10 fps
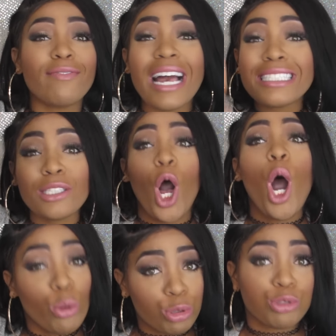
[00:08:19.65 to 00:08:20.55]
That's the
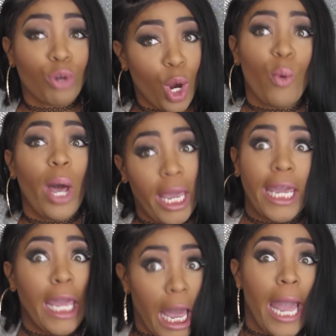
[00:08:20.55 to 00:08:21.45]
whole stroll,
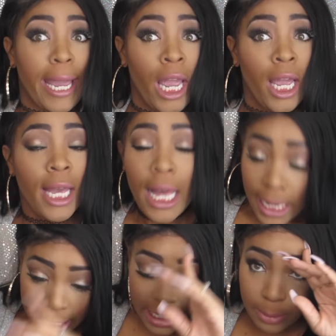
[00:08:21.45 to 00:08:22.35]
okay?
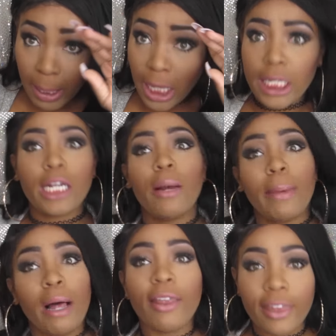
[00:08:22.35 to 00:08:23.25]
Let's be clear
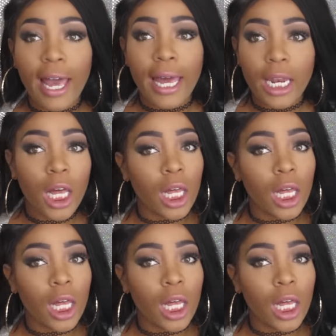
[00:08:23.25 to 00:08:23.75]
about that.